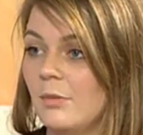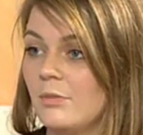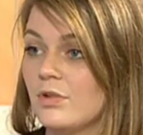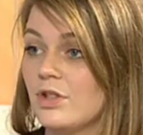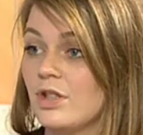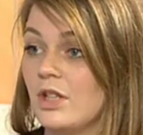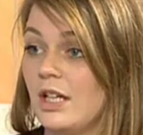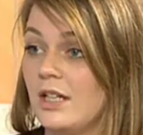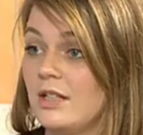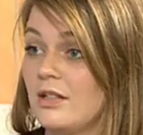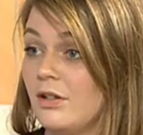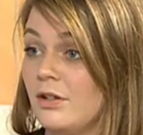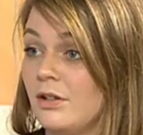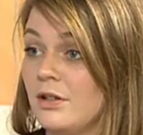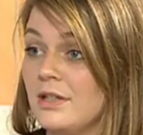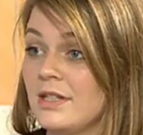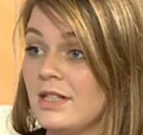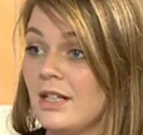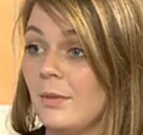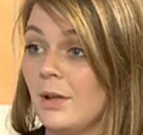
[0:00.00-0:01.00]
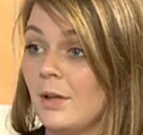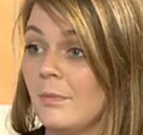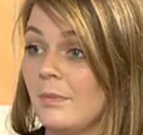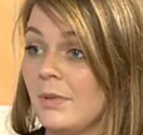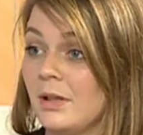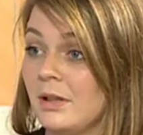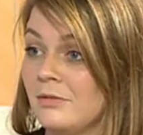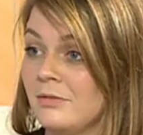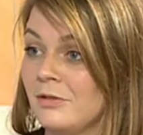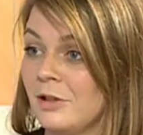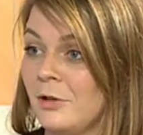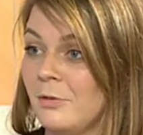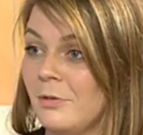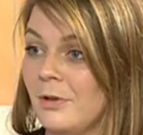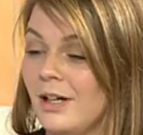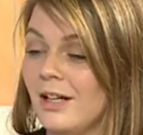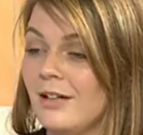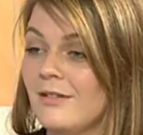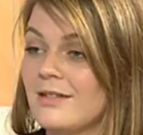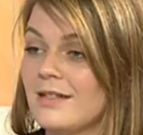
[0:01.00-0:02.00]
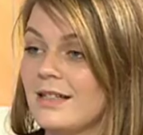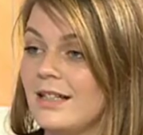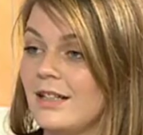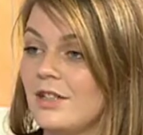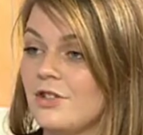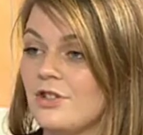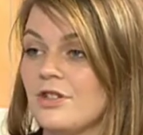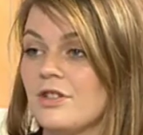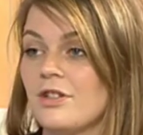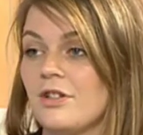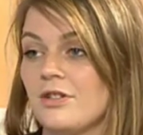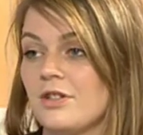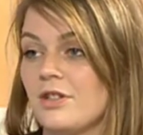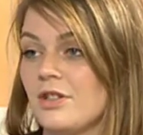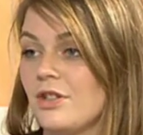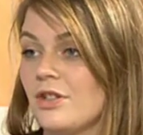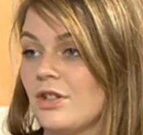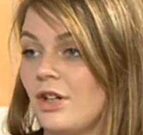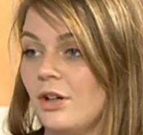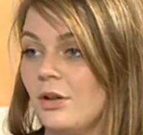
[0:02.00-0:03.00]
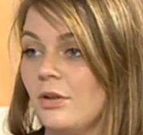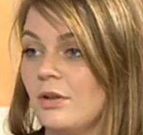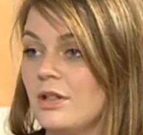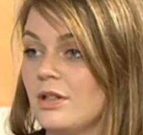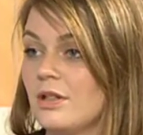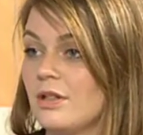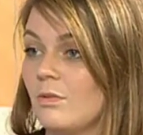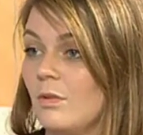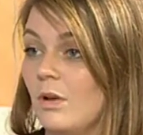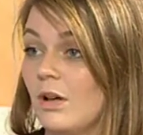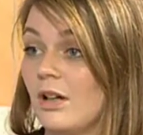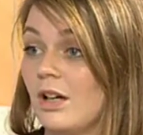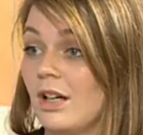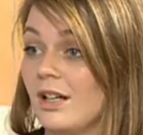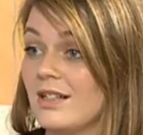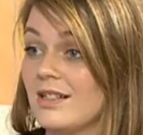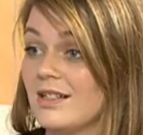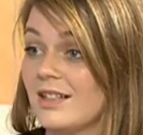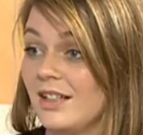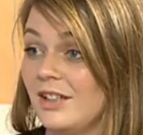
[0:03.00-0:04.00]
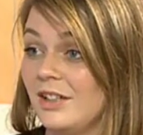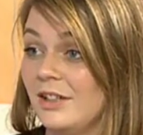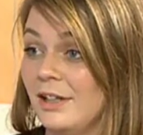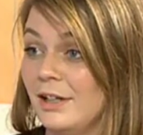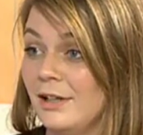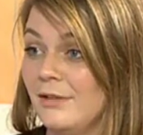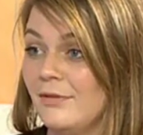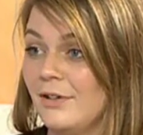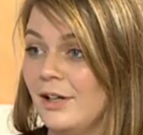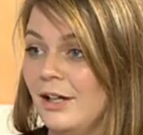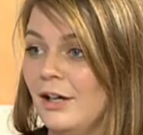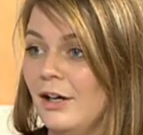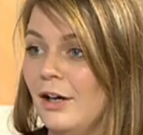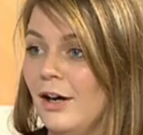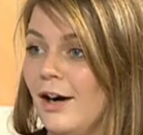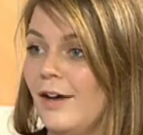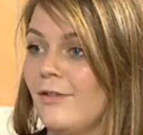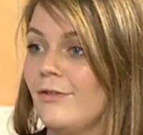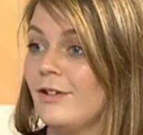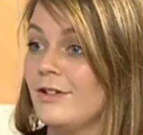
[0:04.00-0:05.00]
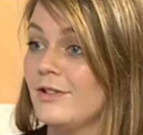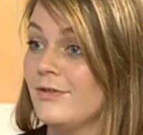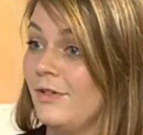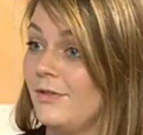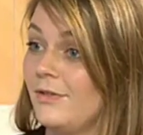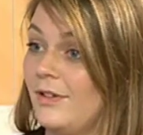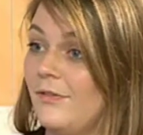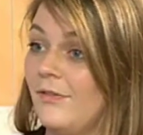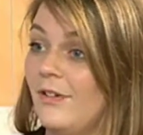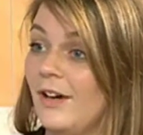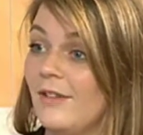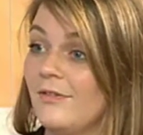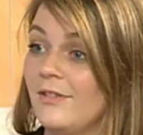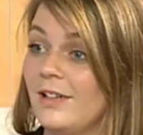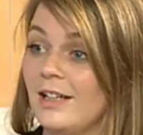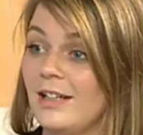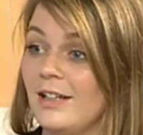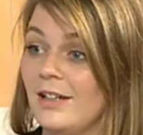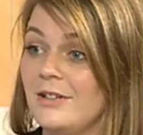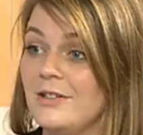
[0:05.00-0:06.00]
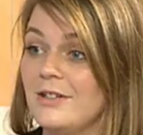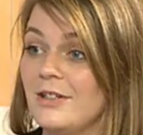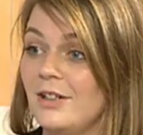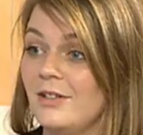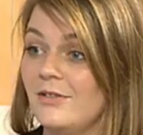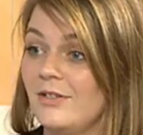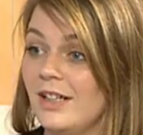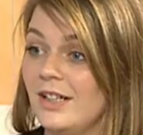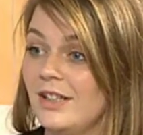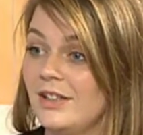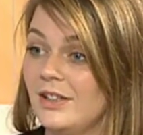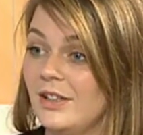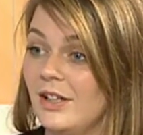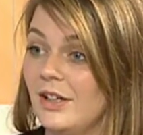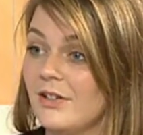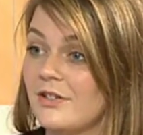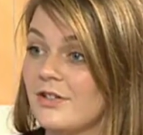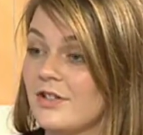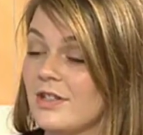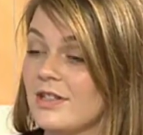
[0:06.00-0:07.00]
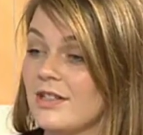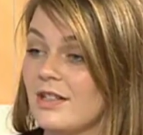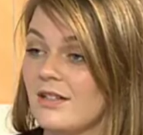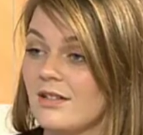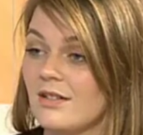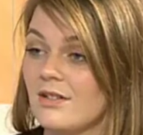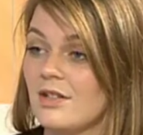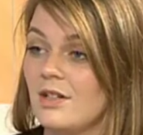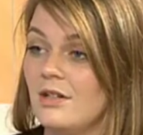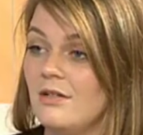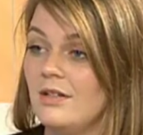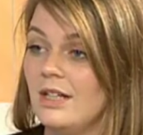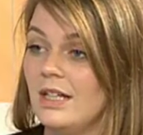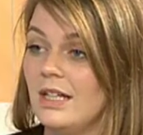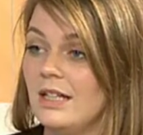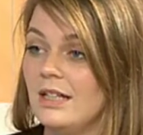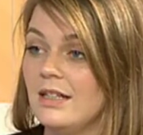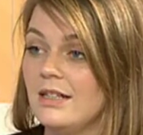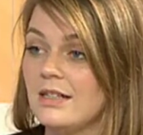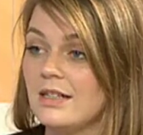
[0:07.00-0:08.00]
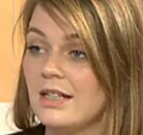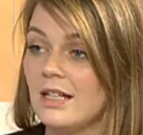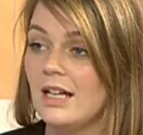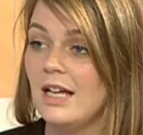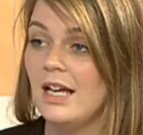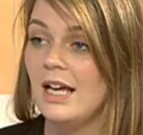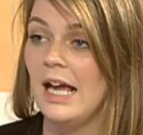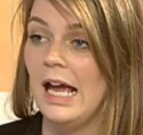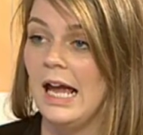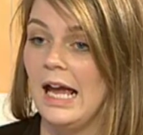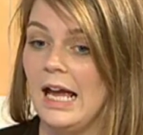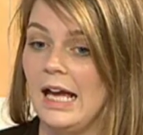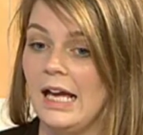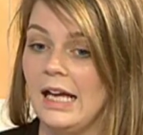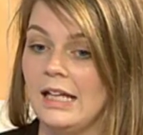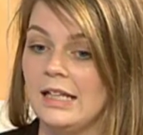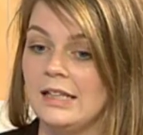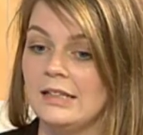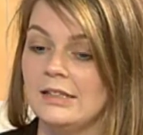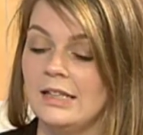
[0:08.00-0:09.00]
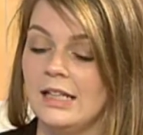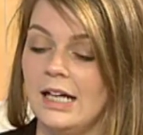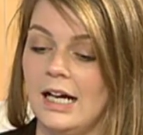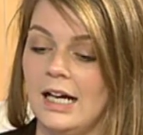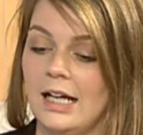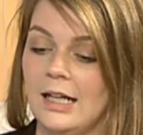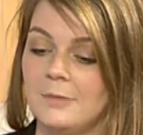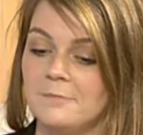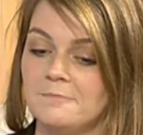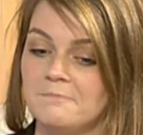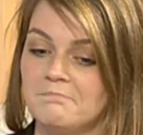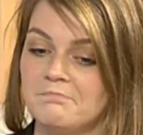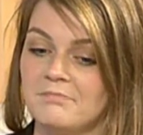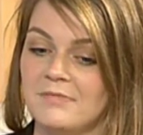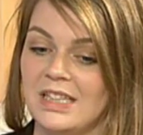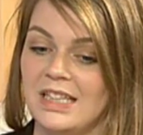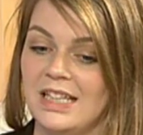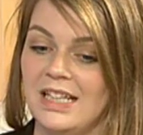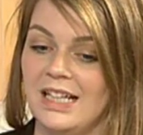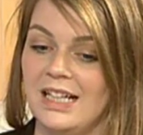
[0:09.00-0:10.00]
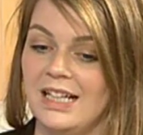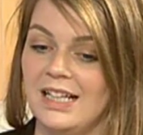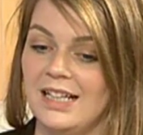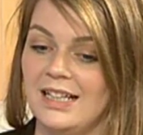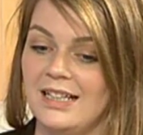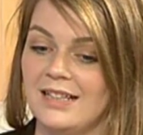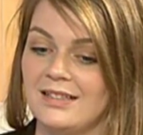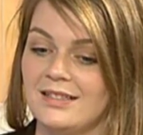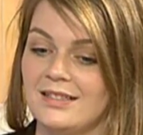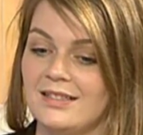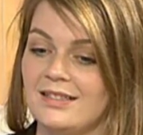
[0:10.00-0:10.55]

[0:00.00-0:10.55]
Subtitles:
She has it on her stomach but nowhere else, and it just goes to show it's what kind of skin you have. I've lost 55 kilos over, you know, just under 2 years, and yeah,